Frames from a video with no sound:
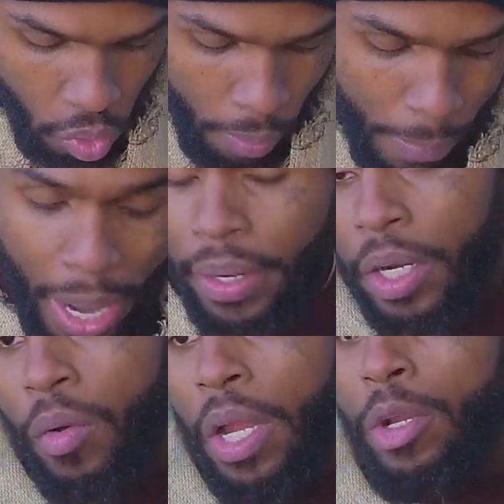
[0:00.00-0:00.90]
who are bound in
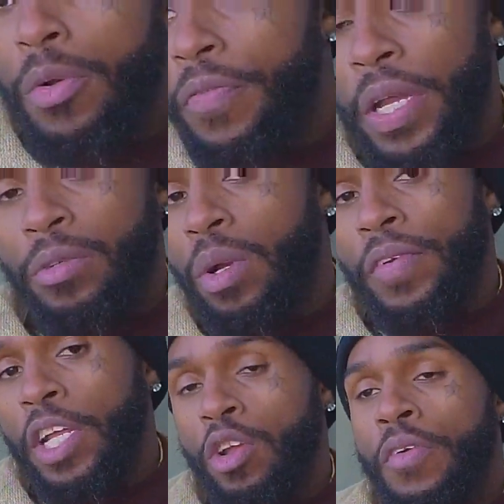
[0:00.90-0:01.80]
the great Euphrates River.
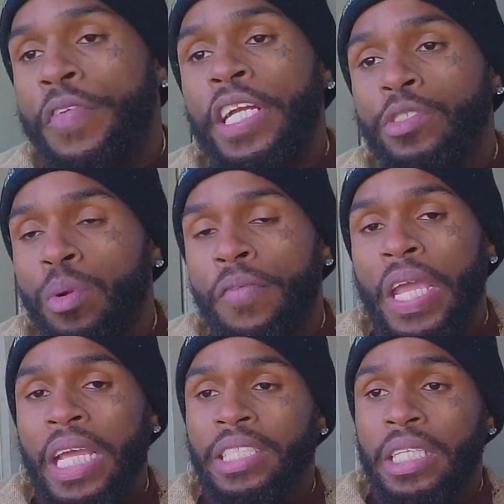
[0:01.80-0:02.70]
The Euphrates River
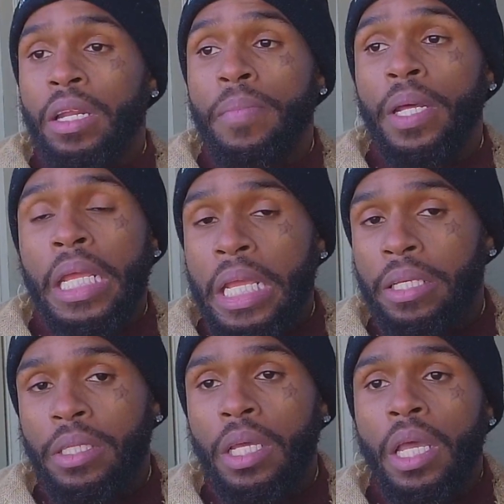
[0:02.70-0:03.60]
is in the Middle
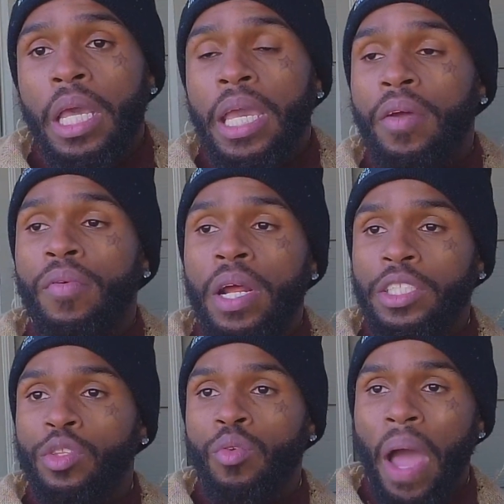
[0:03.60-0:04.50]
East. It
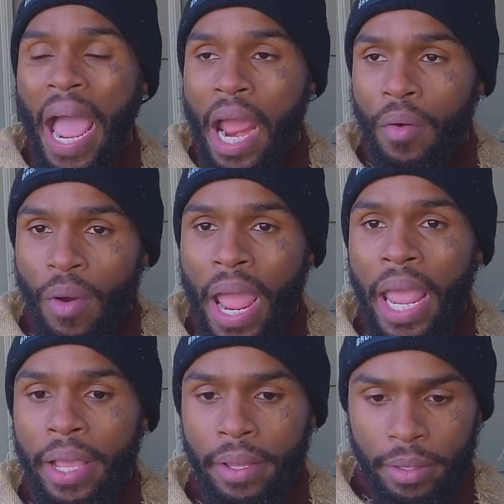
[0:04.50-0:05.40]
runs through
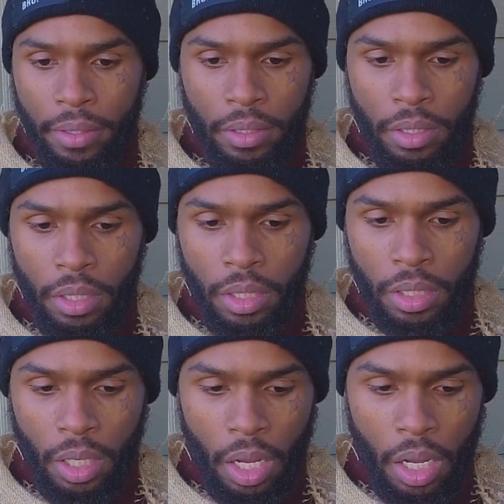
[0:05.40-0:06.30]
Iraq,
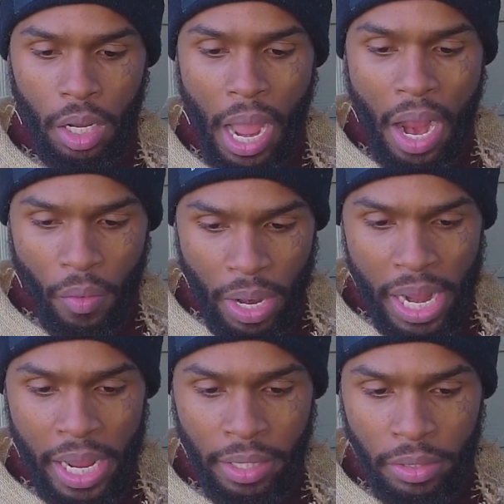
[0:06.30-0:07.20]
uh,
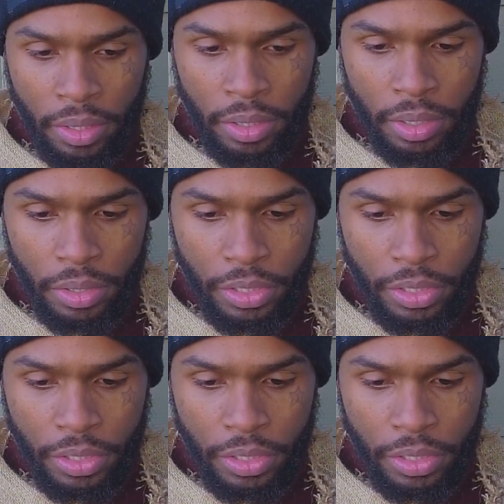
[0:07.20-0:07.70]
Iran,